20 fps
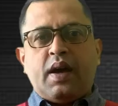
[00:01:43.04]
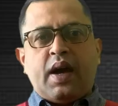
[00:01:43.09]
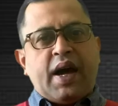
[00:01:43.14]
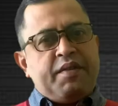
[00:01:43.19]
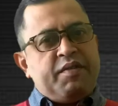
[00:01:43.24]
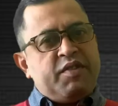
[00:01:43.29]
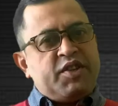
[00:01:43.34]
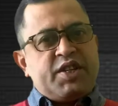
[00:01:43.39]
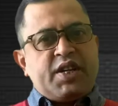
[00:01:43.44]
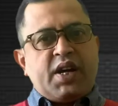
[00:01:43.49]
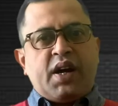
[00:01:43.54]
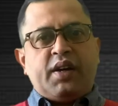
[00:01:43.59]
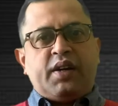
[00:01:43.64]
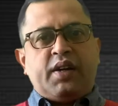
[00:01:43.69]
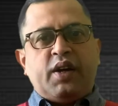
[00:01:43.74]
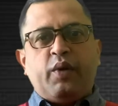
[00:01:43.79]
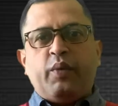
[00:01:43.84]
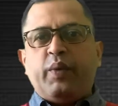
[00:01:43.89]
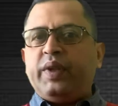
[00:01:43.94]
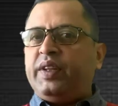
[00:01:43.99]
I will start
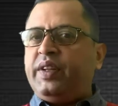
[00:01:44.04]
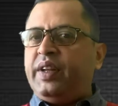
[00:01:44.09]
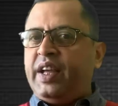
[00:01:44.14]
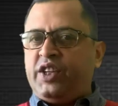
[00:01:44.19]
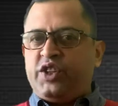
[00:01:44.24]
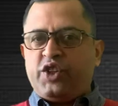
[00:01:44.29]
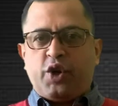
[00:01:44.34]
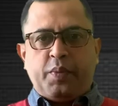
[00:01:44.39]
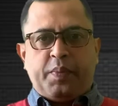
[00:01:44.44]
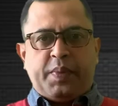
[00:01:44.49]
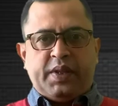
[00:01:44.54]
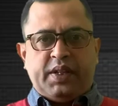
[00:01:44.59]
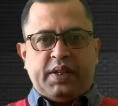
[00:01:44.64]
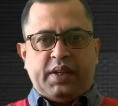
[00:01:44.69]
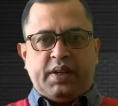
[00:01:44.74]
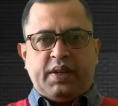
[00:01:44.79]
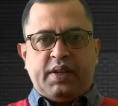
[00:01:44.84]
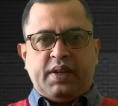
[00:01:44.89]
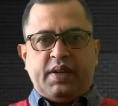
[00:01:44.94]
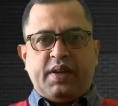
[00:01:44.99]
with naturopathy.
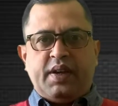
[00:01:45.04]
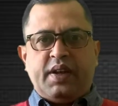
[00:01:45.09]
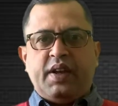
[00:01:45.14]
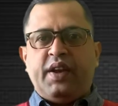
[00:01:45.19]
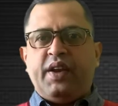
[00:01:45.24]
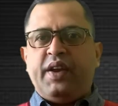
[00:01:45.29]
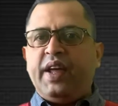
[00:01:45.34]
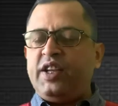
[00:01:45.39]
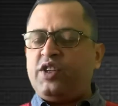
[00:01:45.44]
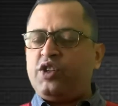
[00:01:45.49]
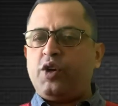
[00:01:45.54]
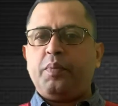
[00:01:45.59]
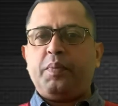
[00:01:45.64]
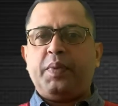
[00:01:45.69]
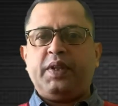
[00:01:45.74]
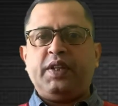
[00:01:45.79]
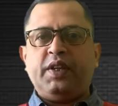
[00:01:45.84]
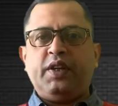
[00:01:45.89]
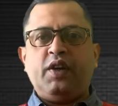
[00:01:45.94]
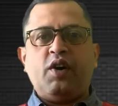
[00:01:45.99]

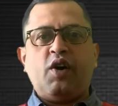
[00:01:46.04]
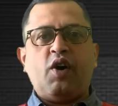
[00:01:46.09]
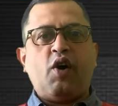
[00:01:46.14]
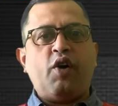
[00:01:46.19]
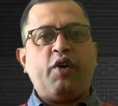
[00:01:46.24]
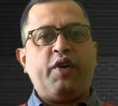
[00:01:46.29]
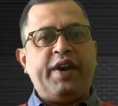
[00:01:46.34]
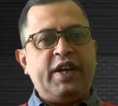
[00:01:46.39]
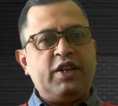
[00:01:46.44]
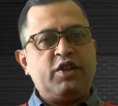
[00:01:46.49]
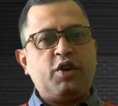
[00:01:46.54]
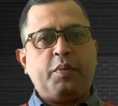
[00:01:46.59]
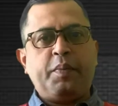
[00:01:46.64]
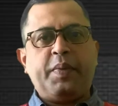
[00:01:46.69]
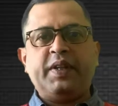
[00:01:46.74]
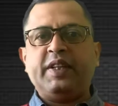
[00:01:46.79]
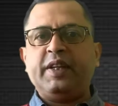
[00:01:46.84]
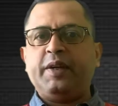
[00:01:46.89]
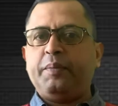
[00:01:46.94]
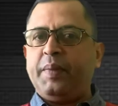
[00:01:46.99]
Naturopathy or
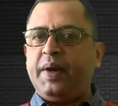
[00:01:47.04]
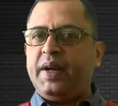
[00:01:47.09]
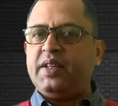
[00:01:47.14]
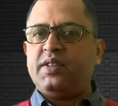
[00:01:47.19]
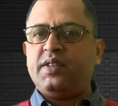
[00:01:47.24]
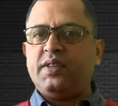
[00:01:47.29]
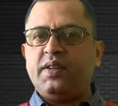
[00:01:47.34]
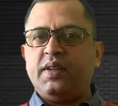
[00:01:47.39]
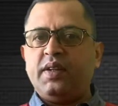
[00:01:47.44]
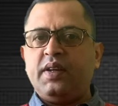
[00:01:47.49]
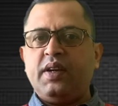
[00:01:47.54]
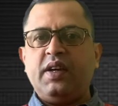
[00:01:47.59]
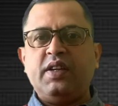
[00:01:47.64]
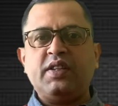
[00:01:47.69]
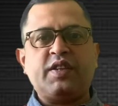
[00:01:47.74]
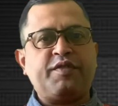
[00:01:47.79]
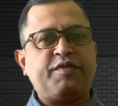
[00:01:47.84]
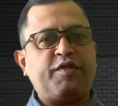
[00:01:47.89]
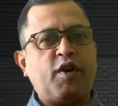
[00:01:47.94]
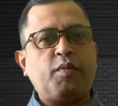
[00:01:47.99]
naturopathic medicine
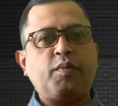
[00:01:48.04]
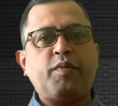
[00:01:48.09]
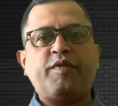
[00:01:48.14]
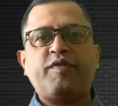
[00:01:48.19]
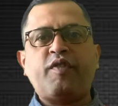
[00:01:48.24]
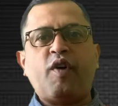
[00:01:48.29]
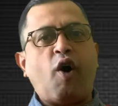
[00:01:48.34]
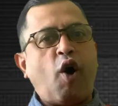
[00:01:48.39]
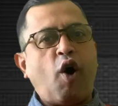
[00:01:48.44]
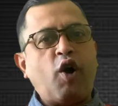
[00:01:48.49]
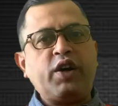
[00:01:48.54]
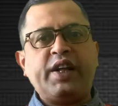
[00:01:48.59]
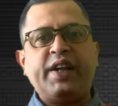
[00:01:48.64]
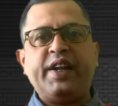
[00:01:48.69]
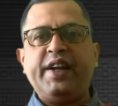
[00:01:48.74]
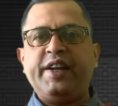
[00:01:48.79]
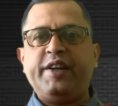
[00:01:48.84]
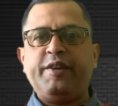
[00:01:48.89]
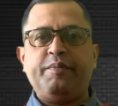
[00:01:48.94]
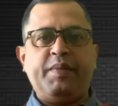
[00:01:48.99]
is a form of
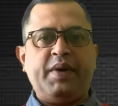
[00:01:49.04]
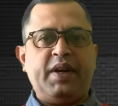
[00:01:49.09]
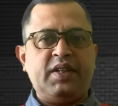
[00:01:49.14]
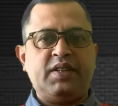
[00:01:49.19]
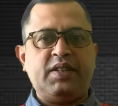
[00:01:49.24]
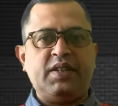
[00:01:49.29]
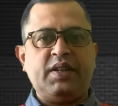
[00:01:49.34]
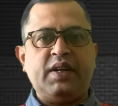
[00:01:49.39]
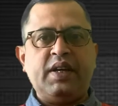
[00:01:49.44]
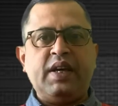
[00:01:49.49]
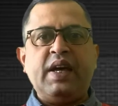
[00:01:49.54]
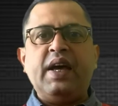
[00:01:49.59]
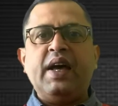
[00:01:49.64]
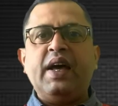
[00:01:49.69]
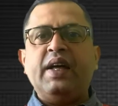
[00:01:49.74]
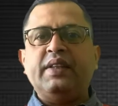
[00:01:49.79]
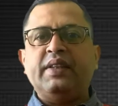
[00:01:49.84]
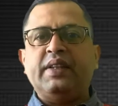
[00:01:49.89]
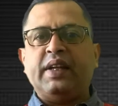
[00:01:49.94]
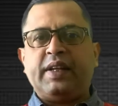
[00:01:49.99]
alternative medicine
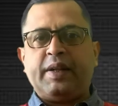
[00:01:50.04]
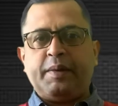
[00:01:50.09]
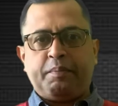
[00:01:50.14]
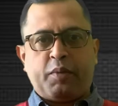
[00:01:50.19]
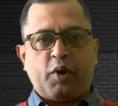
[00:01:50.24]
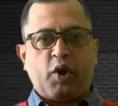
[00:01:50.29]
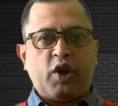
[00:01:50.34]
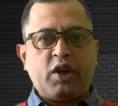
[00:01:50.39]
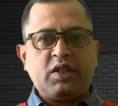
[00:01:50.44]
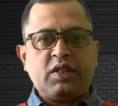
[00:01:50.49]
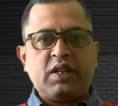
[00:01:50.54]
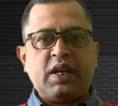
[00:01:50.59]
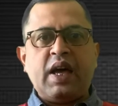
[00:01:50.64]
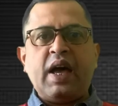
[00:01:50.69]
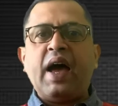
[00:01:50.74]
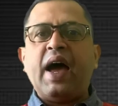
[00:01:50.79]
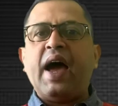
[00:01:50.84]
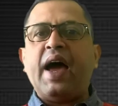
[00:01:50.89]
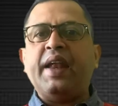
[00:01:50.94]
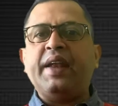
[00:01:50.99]
that employs
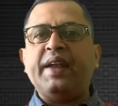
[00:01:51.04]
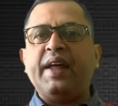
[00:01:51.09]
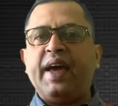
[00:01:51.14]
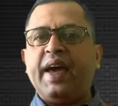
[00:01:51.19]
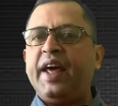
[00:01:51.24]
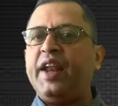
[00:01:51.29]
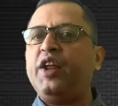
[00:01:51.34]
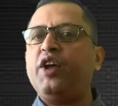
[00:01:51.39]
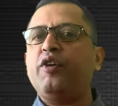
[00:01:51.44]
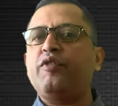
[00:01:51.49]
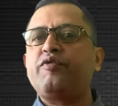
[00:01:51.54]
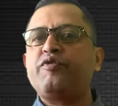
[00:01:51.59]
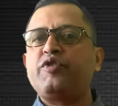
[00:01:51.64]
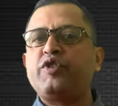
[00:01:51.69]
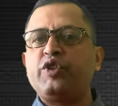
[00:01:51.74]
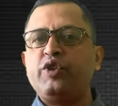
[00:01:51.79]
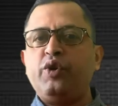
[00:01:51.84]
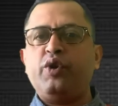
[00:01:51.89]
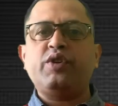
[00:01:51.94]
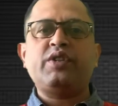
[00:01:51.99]
an array of
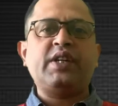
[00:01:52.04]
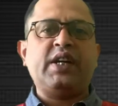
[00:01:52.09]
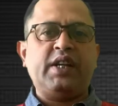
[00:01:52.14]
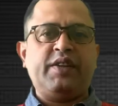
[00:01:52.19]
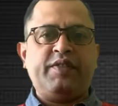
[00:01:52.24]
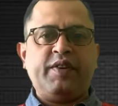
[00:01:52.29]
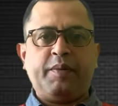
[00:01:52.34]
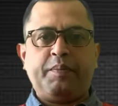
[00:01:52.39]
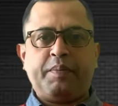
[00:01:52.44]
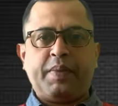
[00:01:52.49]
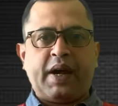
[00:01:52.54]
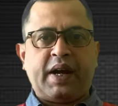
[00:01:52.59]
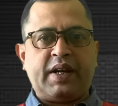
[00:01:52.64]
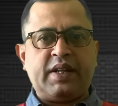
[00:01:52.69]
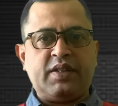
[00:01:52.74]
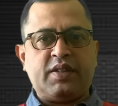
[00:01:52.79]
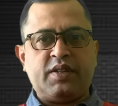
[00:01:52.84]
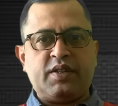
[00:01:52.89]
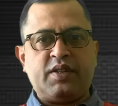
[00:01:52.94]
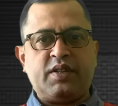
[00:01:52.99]
pseudoscientific
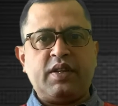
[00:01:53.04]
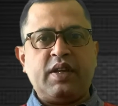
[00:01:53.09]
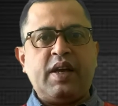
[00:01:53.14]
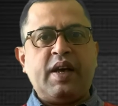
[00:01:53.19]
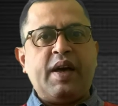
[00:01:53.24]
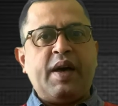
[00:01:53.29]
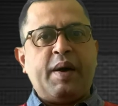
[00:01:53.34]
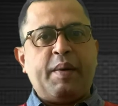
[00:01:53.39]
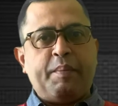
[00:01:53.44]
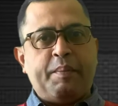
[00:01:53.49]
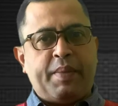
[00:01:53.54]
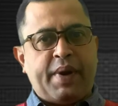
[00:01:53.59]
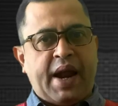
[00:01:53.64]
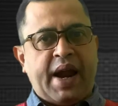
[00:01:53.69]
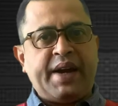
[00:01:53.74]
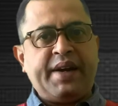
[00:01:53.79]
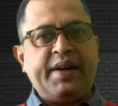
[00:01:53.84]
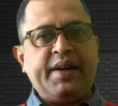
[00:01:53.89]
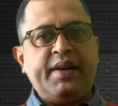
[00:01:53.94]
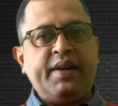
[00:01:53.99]
practices
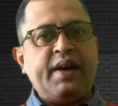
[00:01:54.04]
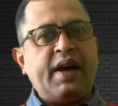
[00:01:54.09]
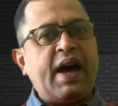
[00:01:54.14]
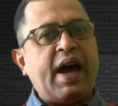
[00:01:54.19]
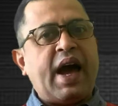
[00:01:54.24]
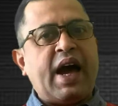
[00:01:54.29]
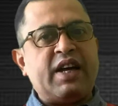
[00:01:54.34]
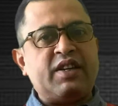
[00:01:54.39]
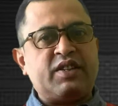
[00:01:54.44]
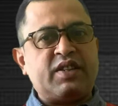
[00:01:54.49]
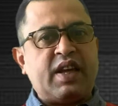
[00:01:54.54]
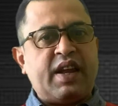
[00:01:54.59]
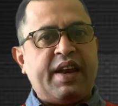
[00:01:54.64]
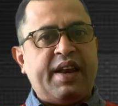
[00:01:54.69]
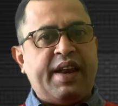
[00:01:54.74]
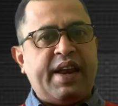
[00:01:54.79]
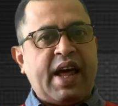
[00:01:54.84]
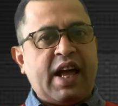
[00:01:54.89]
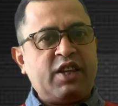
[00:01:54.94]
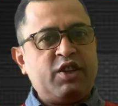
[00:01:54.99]
branded as
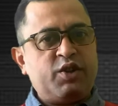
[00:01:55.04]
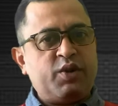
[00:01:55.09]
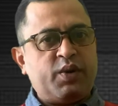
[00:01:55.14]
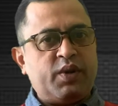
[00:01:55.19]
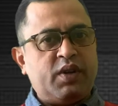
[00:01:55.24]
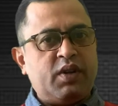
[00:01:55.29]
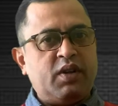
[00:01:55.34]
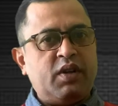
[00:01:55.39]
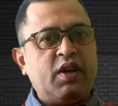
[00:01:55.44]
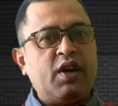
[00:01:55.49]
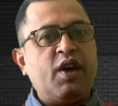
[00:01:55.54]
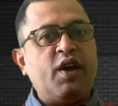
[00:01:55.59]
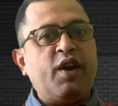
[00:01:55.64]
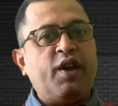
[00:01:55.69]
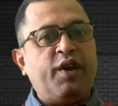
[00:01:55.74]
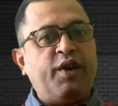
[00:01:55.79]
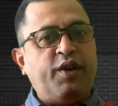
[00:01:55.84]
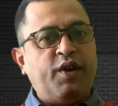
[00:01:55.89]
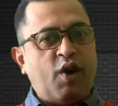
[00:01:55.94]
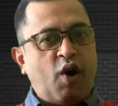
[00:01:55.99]
natural,
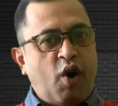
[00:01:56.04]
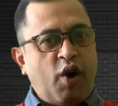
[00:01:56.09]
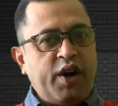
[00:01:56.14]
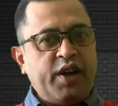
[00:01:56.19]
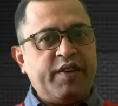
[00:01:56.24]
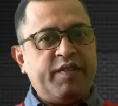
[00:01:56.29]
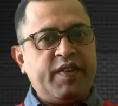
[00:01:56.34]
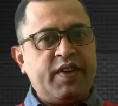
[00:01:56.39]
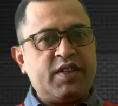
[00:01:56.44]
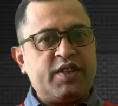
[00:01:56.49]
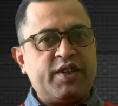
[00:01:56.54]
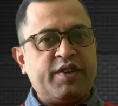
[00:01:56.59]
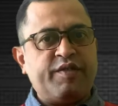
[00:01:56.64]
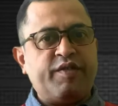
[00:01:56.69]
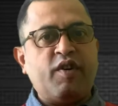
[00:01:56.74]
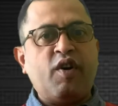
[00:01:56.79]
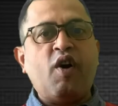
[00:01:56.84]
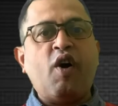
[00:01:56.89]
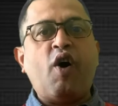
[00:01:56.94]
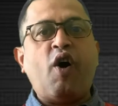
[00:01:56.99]
non-invasive
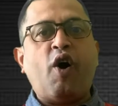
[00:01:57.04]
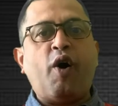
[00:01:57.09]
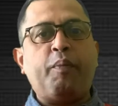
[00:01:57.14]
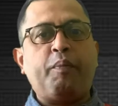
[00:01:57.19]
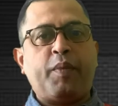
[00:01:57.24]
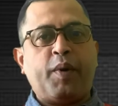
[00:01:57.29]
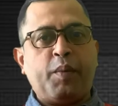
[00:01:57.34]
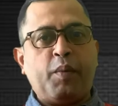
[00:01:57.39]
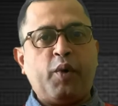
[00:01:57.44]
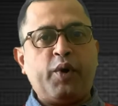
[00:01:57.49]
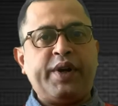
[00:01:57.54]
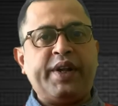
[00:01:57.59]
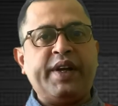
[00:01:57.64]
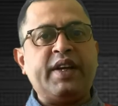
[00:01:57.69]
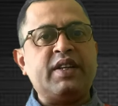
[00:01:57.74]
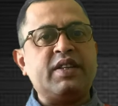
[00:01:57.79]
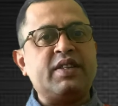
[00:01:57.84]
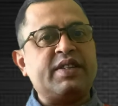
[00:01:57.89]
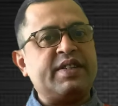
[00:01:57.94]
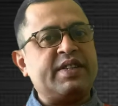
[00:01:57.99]
or
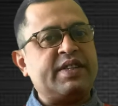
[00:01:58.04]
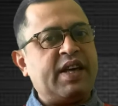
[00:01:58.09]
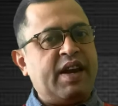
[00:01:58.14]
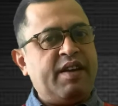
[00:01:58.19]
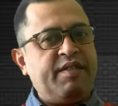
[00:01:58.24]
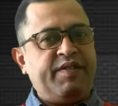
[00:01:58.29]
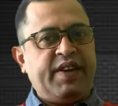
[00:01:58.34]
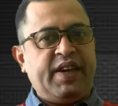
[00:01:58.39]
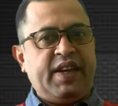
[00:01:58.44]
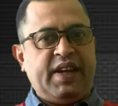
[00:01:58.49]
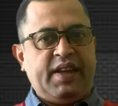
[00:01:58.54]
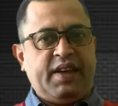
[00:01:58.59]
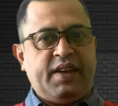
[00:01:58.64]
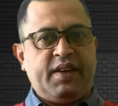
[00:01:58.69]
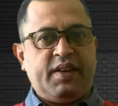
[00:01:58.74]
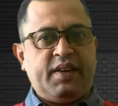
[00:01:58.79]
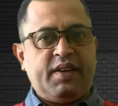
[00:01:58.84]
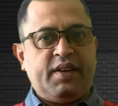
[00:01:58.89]
promoting self-healing.